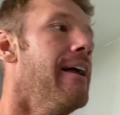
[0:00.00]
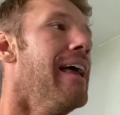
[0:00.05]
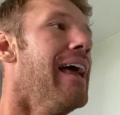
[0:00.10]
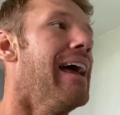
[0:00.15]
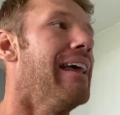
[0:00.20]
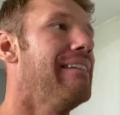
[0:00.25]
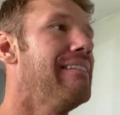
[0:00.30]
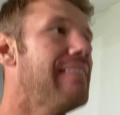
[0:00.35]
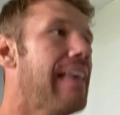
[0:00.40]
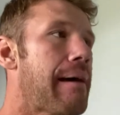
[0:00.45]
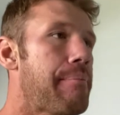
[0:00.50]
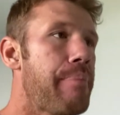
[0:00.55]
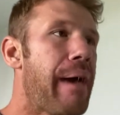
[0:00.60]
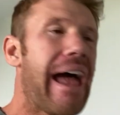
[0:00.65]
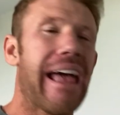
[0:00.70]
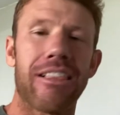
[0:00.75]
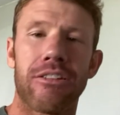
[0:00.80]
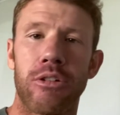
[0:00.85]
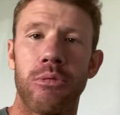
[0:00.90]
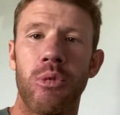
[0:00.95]
and in that
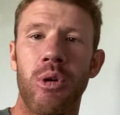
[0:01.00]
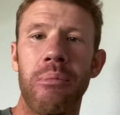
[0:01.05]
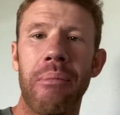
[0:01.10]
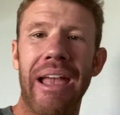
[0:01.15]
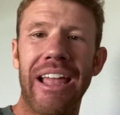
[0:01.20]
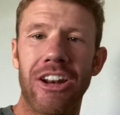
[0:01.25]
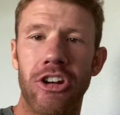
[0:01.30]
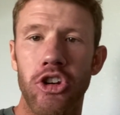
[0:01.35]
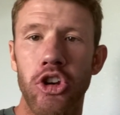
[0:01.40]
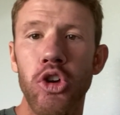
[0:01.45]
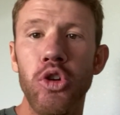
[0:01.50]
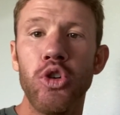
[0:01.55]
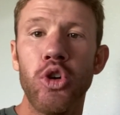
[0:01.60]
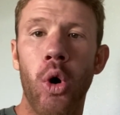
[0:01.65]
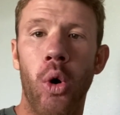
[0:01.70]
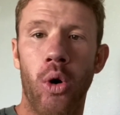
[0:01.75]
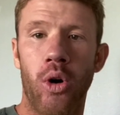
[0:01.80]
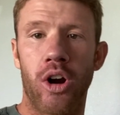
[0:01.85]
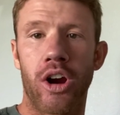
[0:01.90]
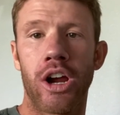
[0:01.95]
bathroom we made a new
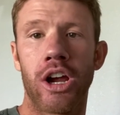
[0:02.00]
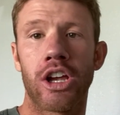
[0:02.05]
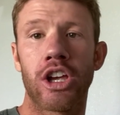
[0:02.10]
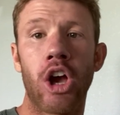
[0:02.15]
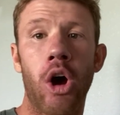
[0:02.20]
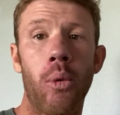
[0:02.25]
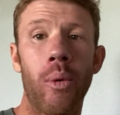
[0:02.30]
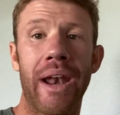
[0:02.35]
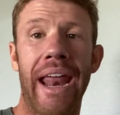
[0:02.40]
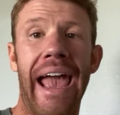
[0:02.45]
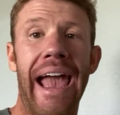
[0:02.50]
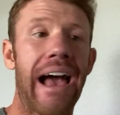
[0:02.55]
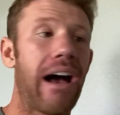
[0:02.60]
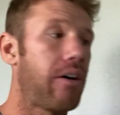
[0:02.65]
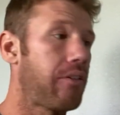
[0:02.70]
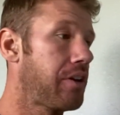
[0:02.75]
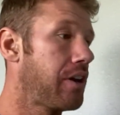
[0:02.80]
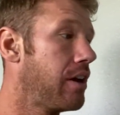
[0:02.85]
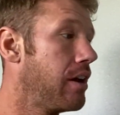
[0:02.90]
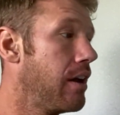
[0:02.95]
door going out,
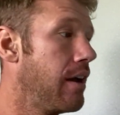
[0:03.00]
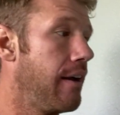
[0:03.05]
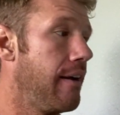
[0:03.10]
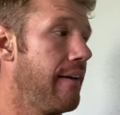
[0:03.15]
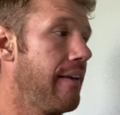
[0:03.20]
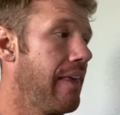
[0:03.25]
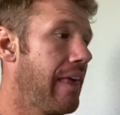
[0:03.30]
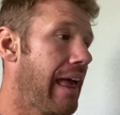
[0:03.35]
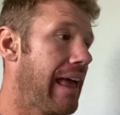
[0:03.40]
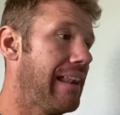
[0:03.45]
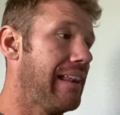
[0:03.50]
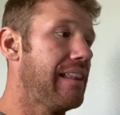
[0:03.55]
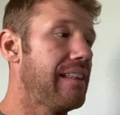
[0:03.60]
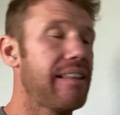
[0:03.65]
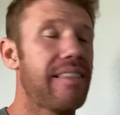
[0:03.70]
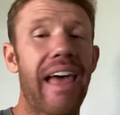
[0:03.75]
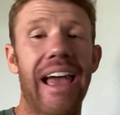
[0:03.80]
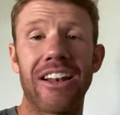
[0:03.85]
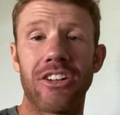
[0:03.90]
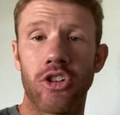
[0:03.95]
and into
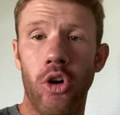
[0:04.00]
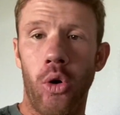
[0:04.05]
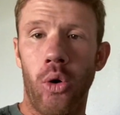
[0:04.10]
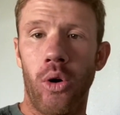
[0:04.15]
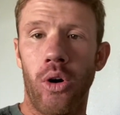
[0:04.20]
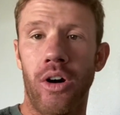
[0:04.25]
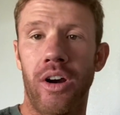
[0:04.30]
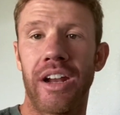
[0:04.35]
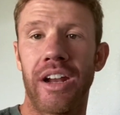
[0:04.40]
that door